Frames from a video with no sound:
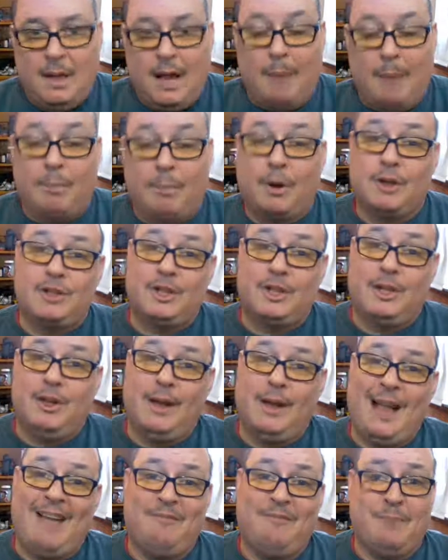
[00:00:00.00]
A person
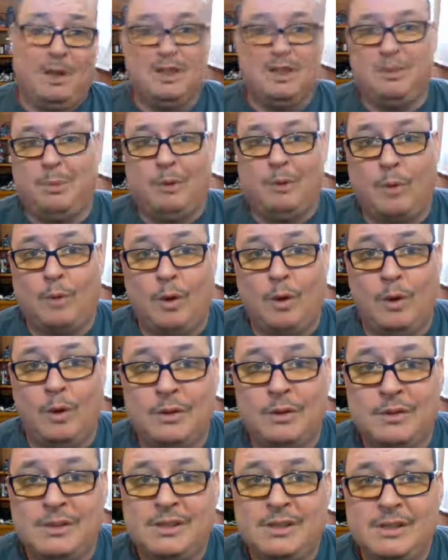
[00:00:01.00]
could have multiple
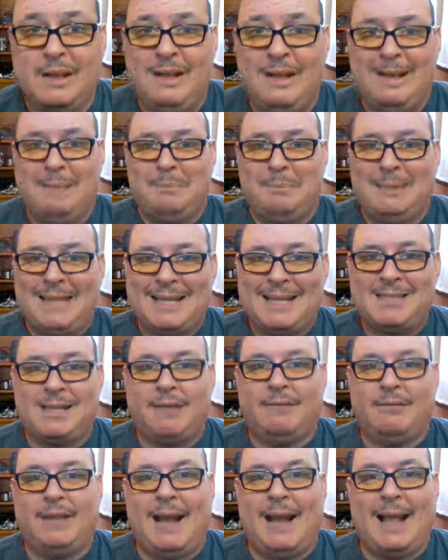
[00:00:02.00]
roles, but that's
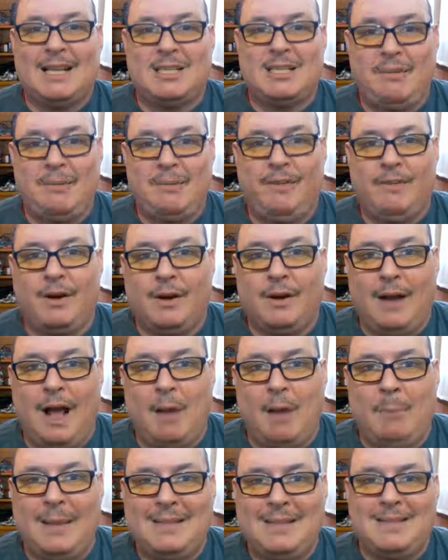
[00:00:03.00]
stuff that has to be figured
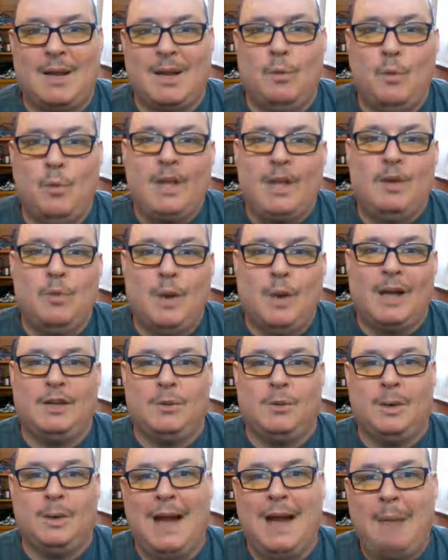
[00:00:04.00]
out based on what you want
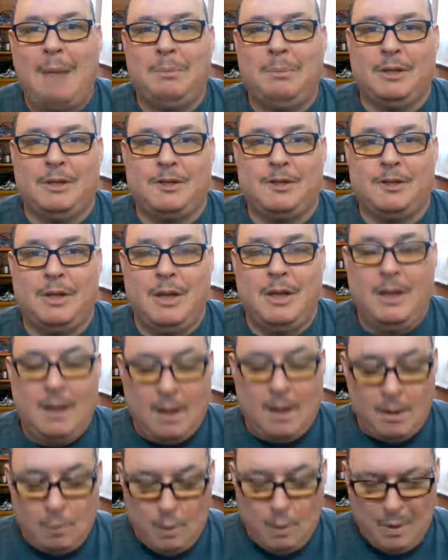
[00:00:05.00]
to accomplish.
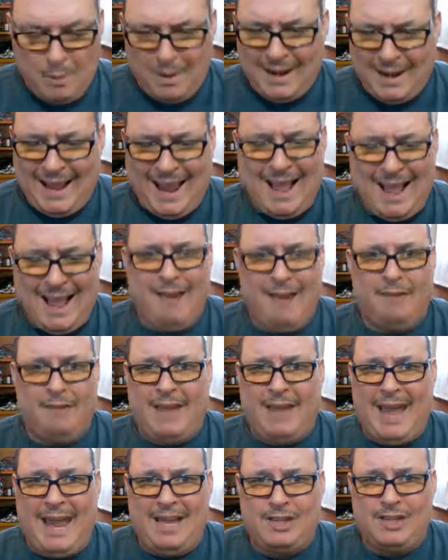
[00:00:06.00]
We want to have
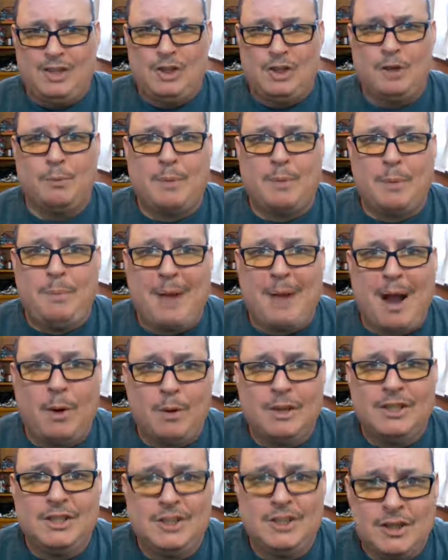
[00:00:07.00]
a super
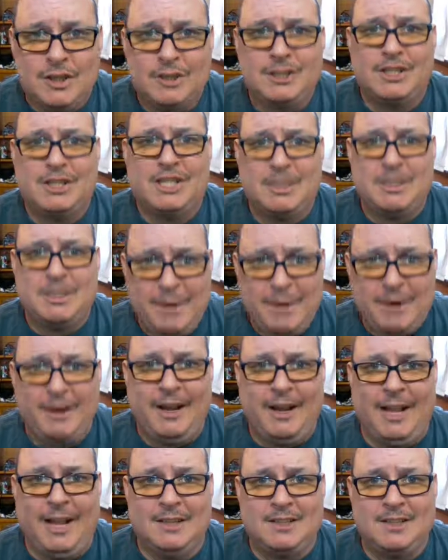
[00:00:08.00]
powered search
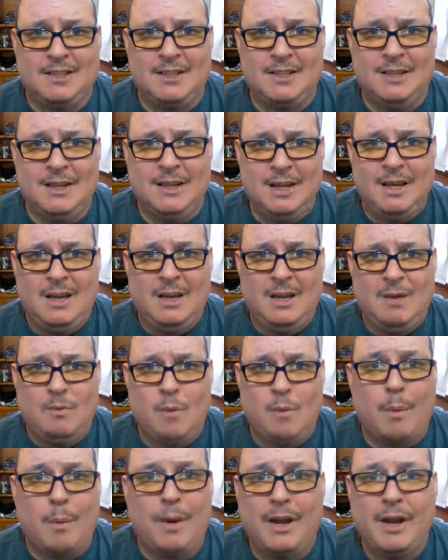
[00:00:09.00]
experience
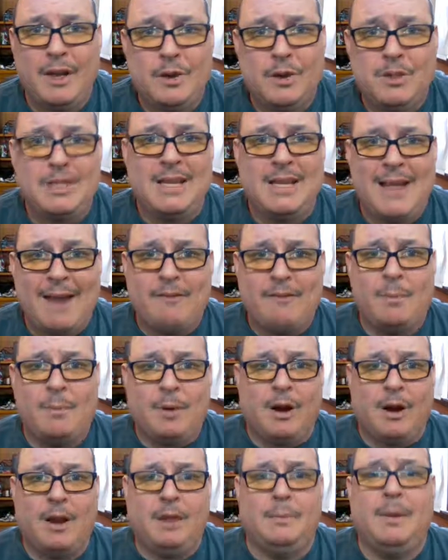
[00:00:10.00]
where we're using every
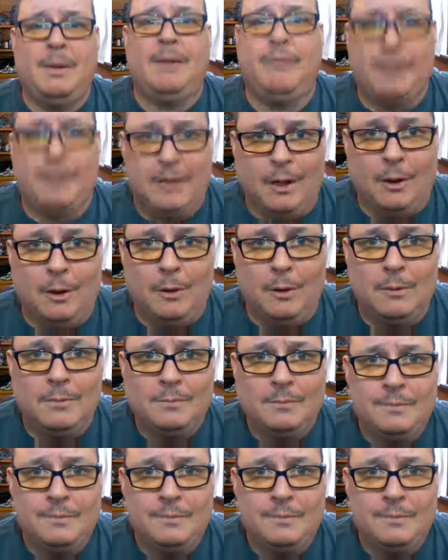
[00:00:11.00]
part of the buffalo.